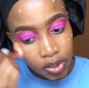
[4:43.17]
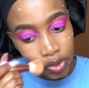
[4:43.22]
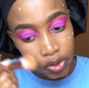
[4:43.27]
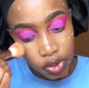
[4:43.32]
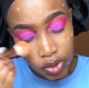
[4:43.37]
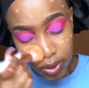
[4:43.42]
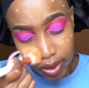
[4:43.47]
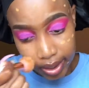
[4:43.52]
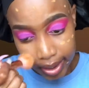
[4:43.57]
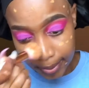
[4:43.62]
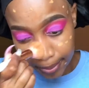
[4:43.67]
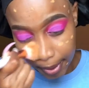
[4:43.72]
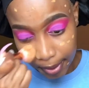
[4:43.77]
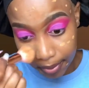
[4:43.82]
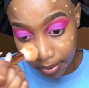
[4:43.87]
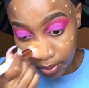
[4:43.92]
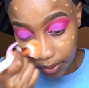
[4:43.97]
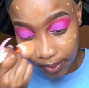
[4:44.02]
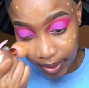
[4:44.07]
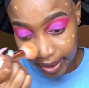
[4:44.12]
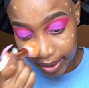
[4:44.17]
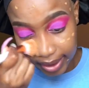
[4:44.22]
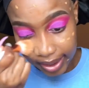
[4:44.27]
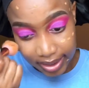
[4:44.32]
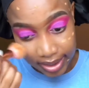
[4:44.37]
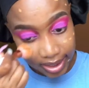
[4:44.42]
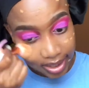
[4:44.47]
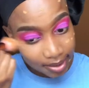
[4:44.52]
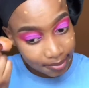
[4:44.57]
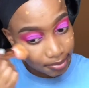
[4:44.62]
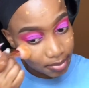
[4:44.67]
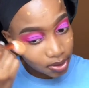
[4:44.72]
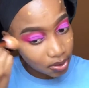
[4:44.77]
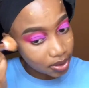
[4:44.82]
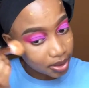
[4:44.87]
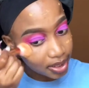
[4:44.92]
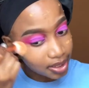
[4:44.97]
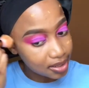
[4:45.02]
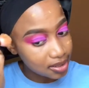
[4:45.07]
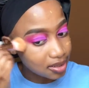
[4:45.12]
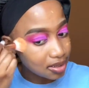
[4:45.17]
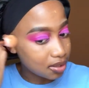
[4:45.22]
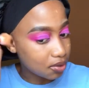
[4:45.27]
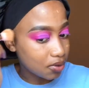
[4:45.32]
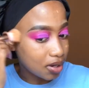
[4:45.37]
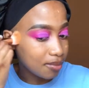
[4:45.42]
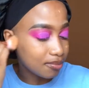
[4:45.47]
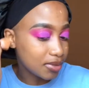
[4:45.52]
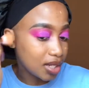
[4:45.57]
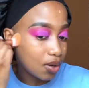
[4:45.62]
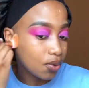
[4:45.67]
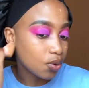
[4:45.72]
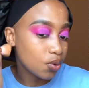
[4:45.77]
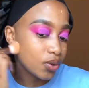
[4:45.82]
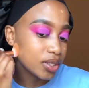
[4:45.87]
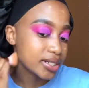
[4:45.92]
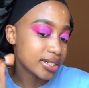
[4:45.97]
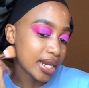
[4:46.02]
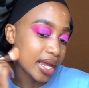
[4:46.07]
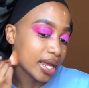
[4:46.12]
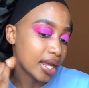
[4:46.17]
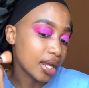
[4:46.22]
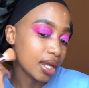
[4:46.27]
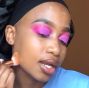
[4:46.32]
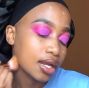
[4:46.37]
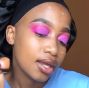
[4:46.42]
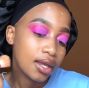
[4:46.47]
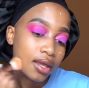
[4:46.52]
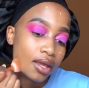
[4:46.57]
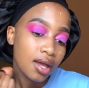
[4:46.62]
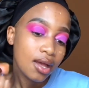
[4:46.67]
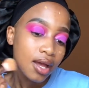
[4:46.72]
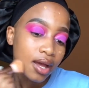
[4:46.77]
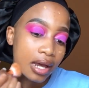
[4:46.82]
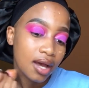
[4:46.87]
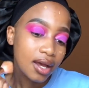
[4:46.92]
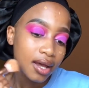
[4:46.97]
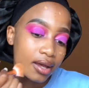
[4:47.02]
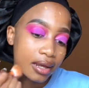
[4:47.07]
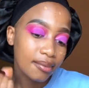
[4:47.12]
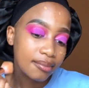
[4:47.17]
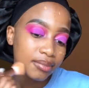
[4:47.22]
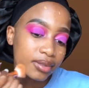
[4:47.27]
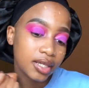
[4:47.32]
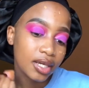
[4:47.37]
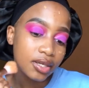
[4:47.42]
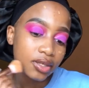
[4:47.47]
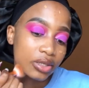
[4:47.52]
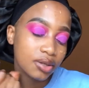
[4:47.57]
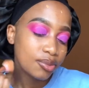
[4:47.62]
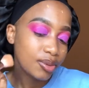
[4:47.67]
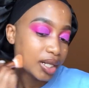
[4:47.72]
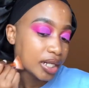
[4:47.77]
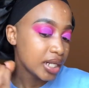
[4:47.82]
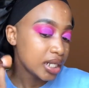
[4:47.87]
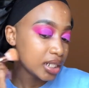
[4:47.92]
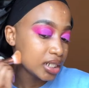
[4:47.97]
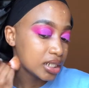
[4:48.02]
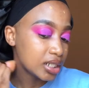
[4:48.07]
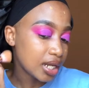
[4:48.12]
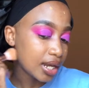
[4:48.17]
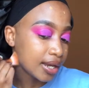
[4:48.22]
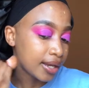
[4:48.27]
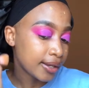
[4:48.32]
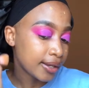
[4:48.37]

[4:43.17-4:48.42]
Usually people, when they DM me on Instagram, they're always like, can you please